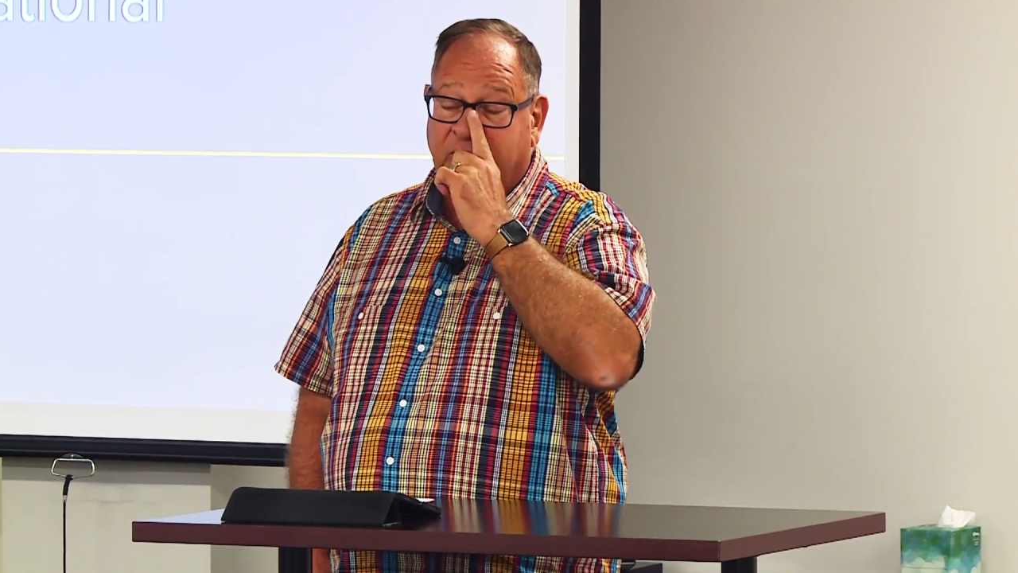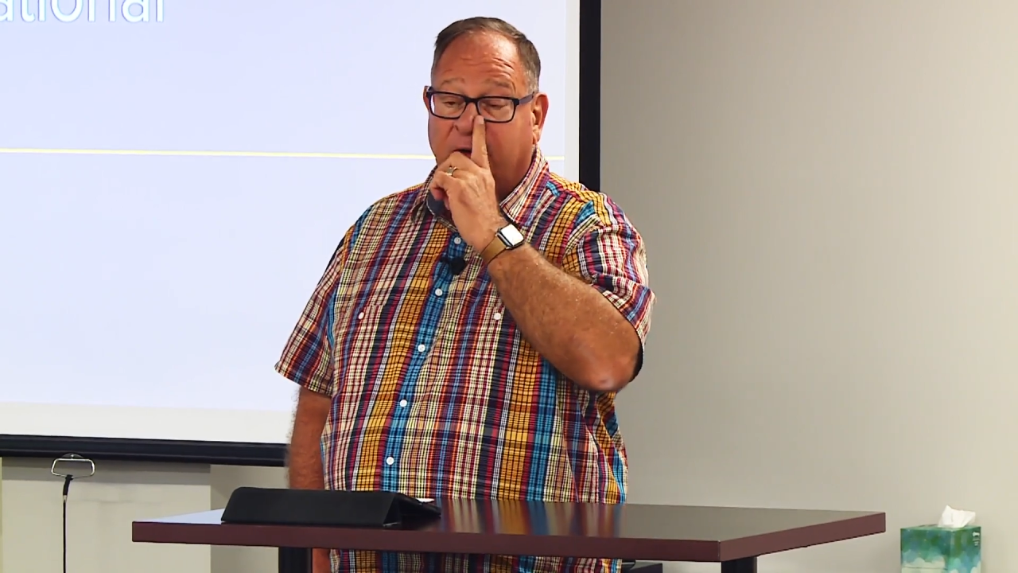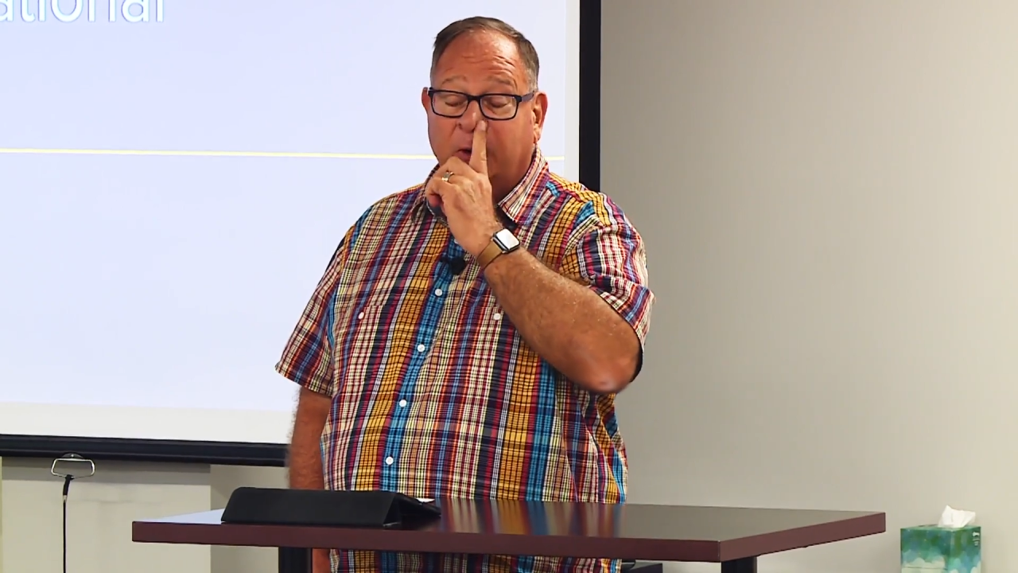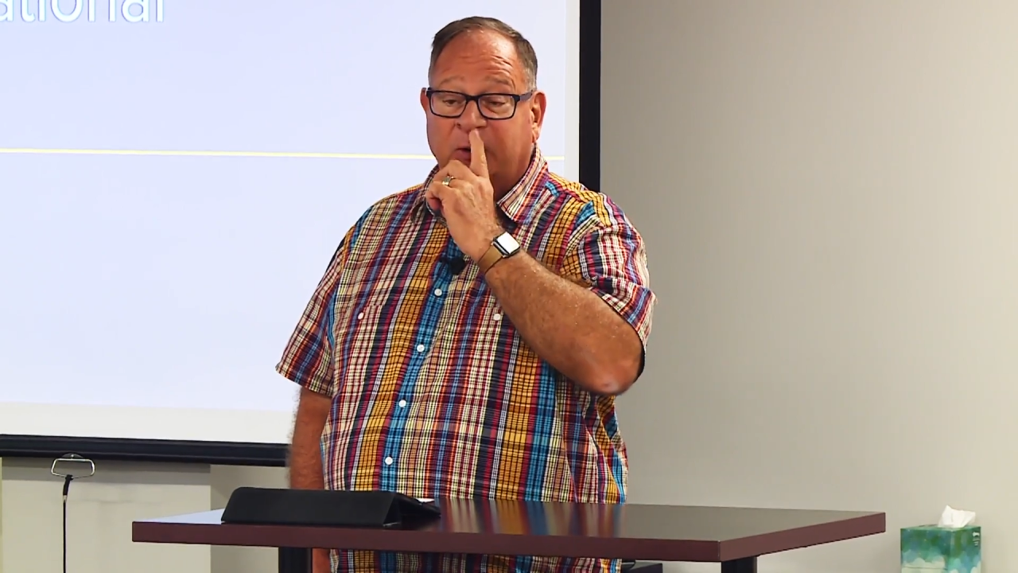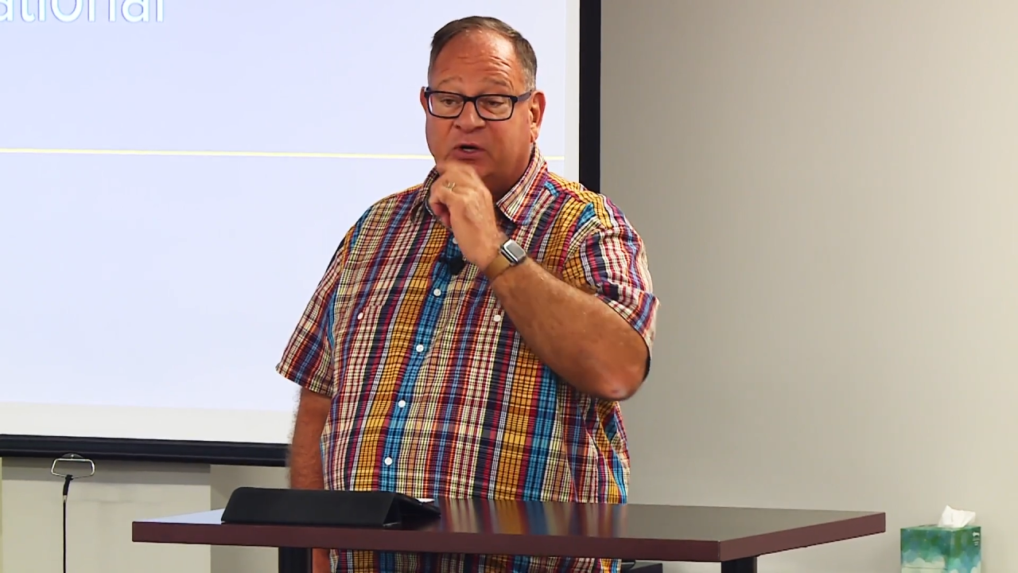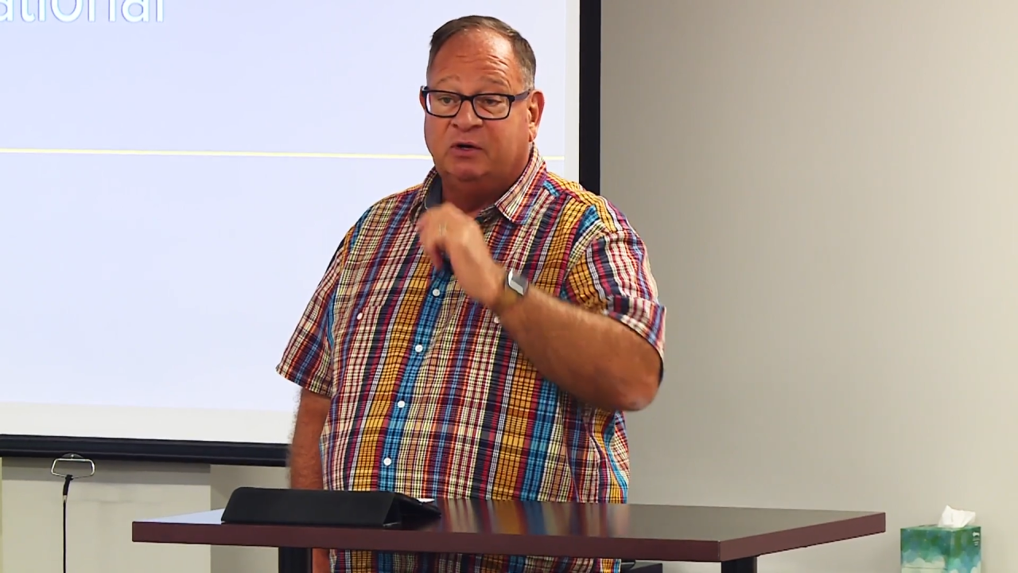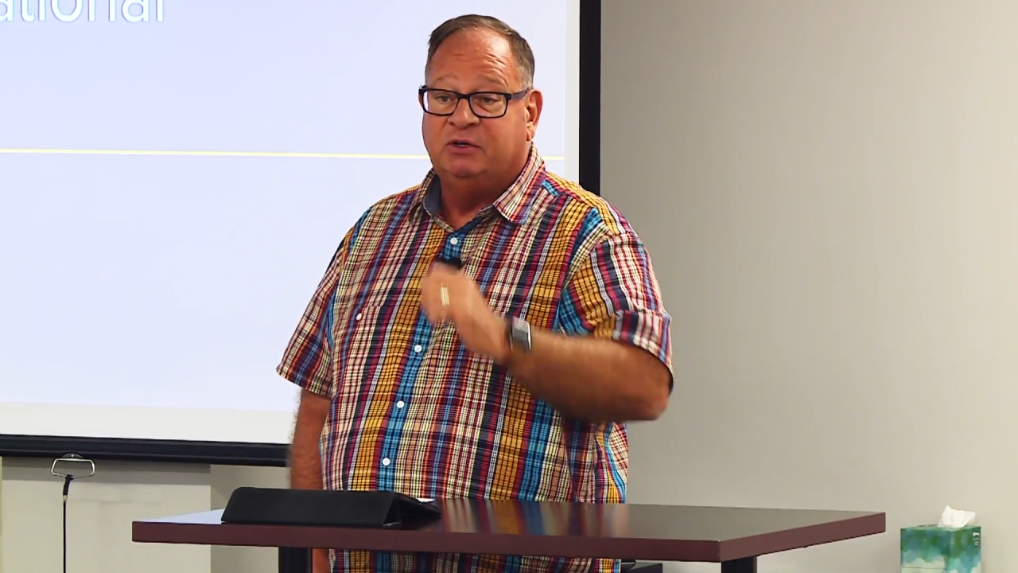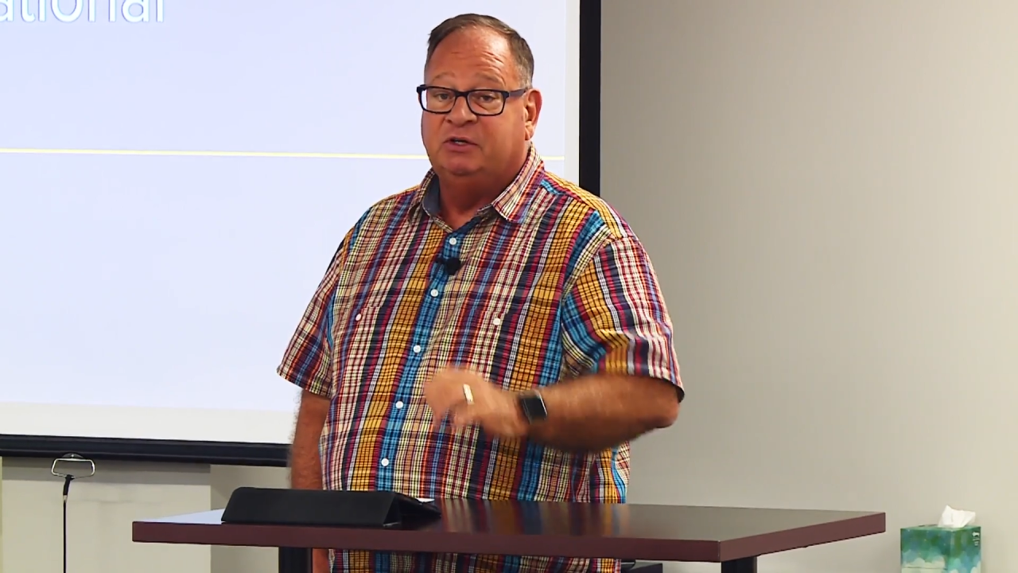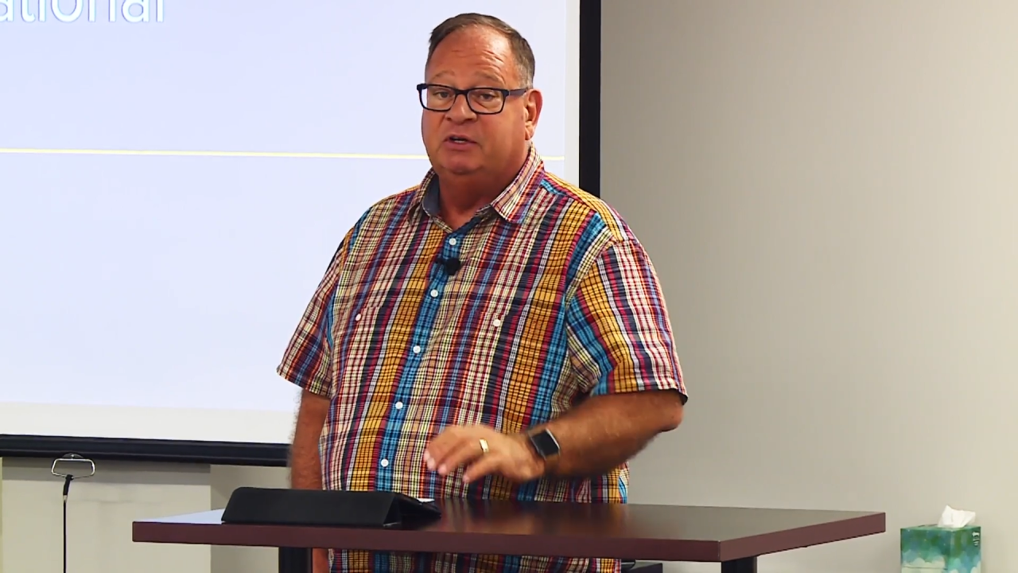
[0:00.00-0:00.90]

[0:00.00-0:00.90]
your own churches